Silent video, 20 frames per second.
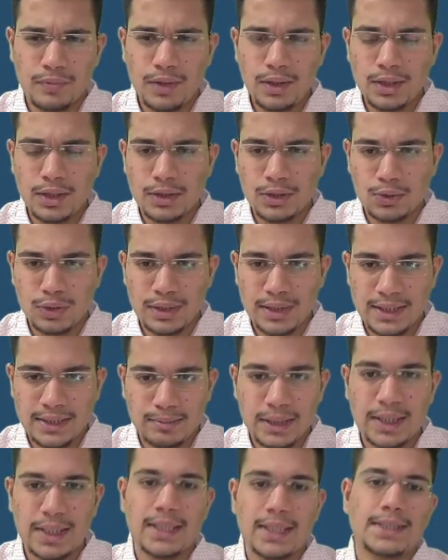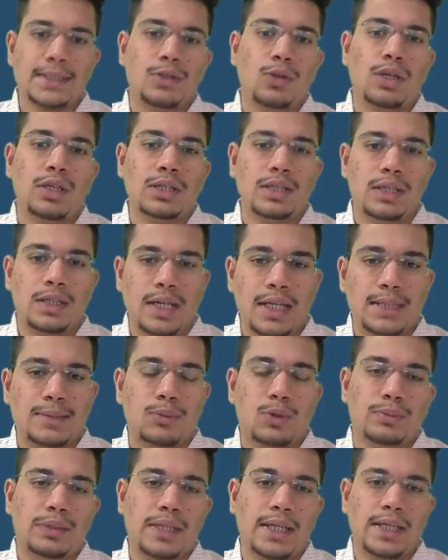So this matrix is called
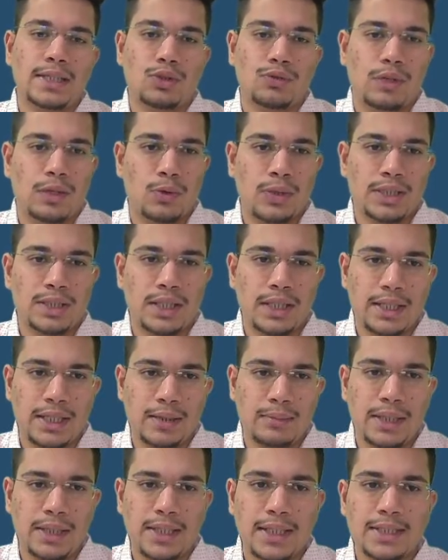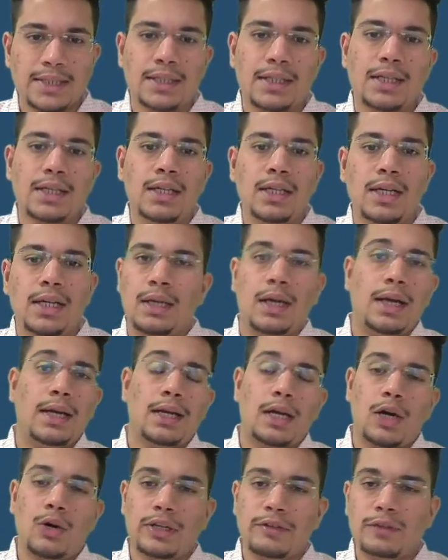transpose matrix of our original A matrix. And
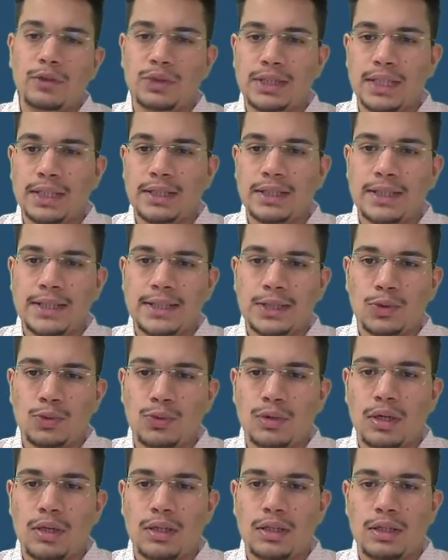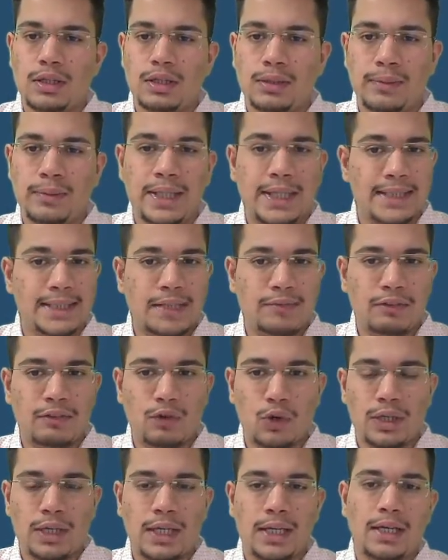now if you check these two, the matrix that we
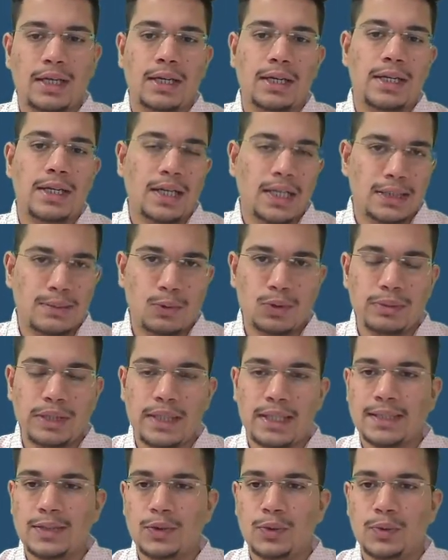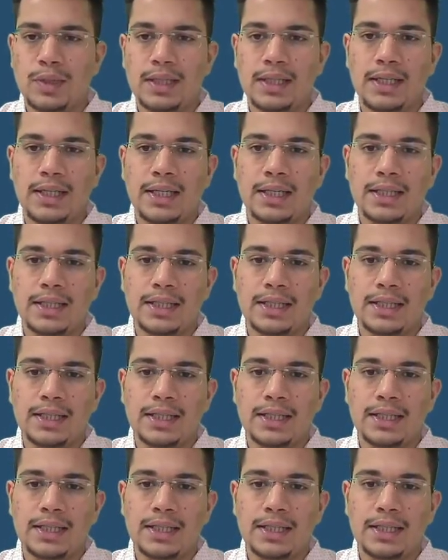want and our current transpose matrix, so you can clearly